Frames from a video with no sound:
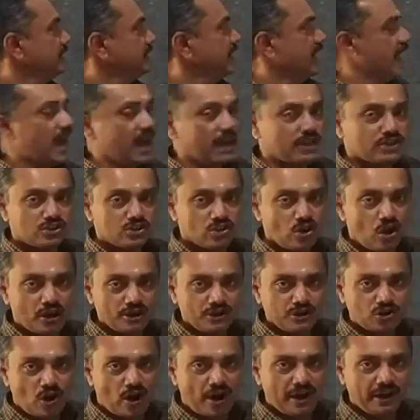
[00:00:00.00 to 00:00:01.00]
They are
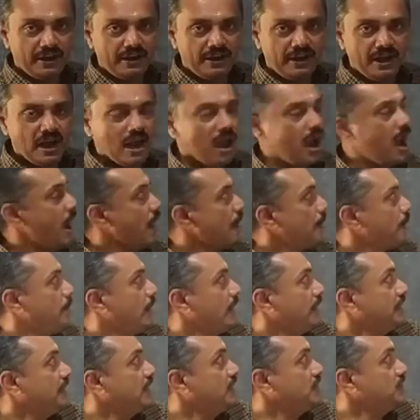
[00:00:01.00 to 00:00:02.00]
not joined
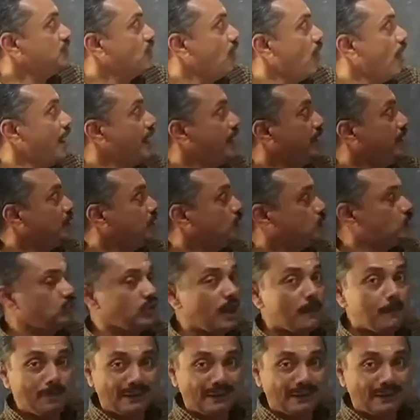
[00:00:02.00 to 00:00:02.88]
but joined to the